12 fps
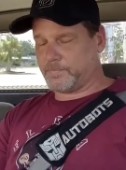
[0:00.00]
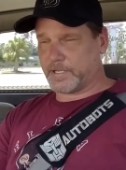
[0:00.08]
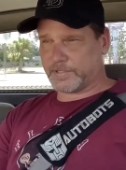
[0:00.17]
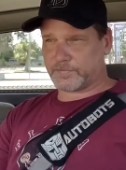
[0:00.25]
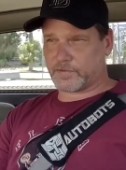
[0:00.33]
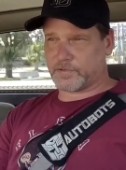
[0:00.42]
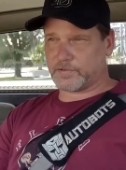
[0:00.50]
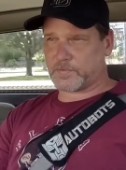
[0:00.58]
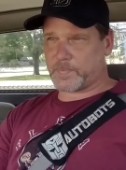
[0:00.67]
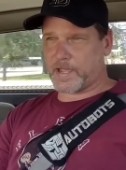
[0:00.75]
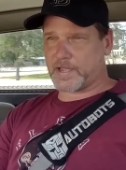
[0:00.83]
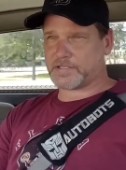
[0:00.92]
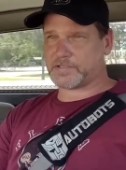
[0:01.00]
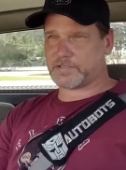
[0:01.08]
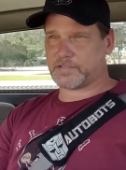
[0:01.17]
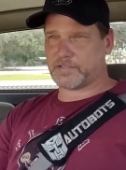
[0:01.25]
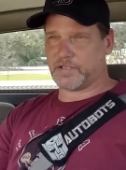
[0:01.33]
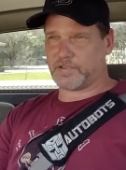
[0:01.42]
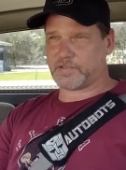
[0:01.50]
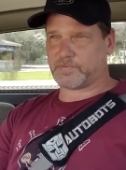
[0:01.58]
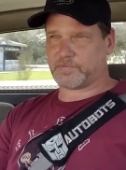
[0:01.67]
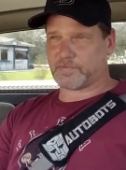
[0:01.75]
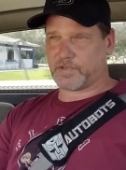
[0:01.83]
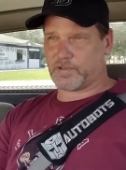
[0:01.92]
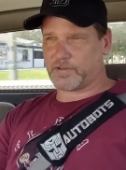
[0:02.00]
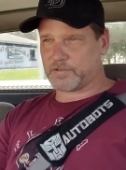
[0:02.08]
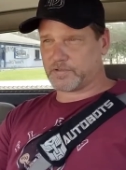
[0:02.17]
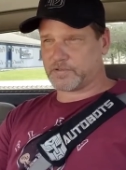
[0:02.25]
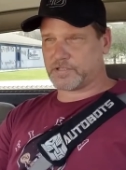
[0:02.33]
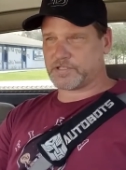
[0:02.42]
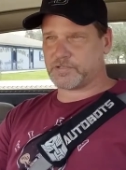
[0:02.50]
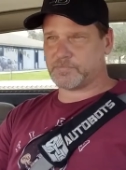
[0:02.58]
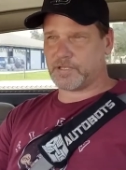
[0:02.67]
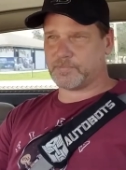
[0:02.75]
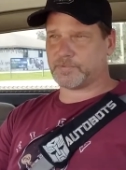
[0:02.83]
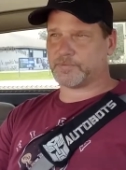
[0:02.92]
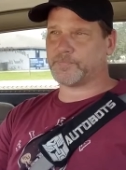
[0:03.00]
best friend who's a pastor and other Christian people,